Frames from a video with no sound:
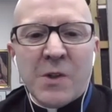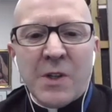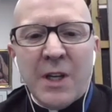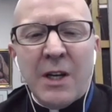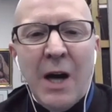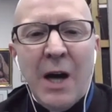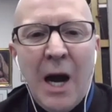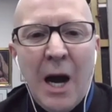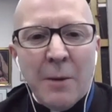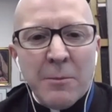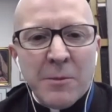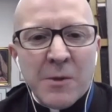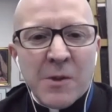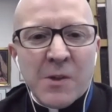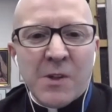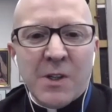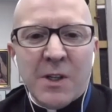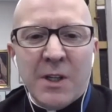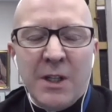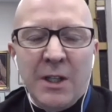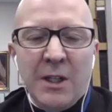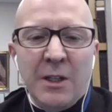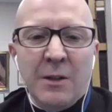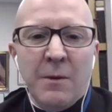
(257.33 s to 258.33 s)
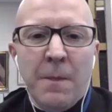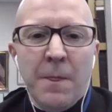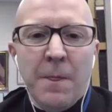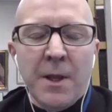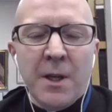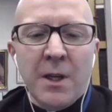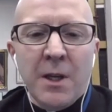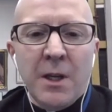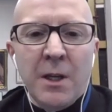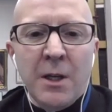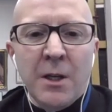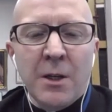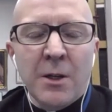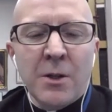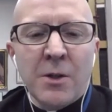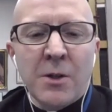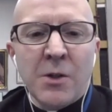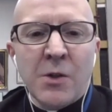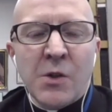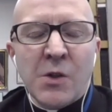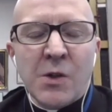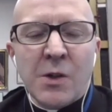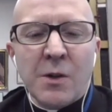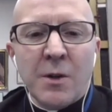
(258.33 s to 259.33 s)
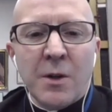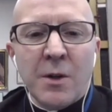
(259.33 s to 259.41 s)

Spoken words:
I'm seeing is,